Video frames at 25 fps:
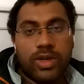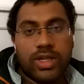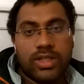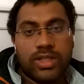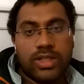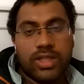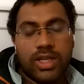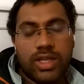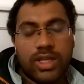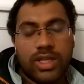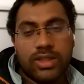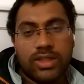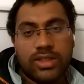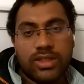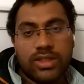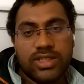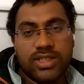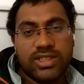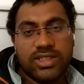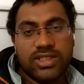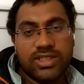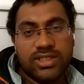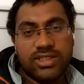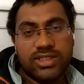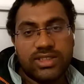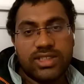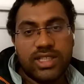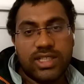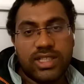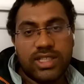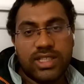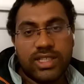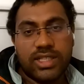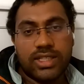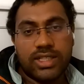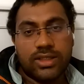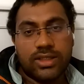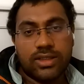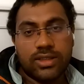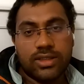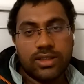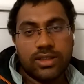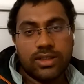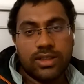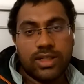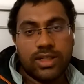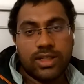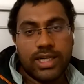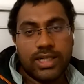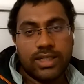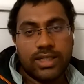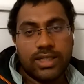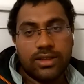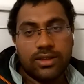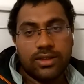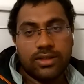are saying this is insentient, right?